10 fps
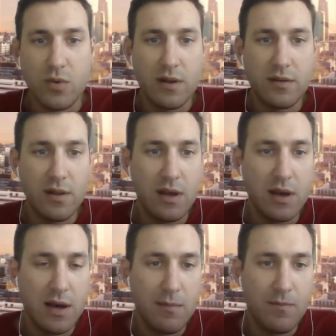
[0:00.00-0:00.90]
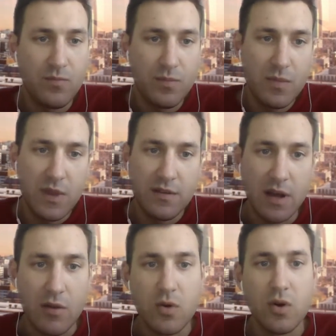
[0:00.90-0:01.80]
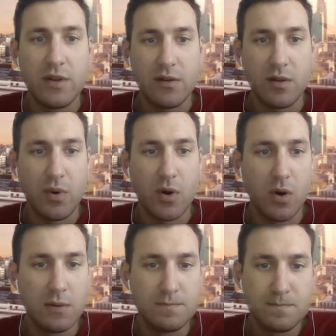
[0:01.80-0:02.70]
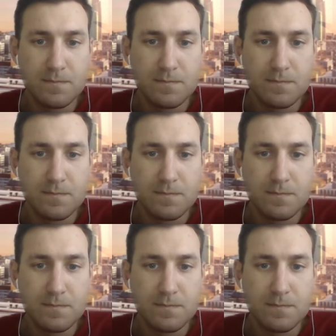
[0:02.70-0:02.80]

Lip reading: whereas the South course has the POA.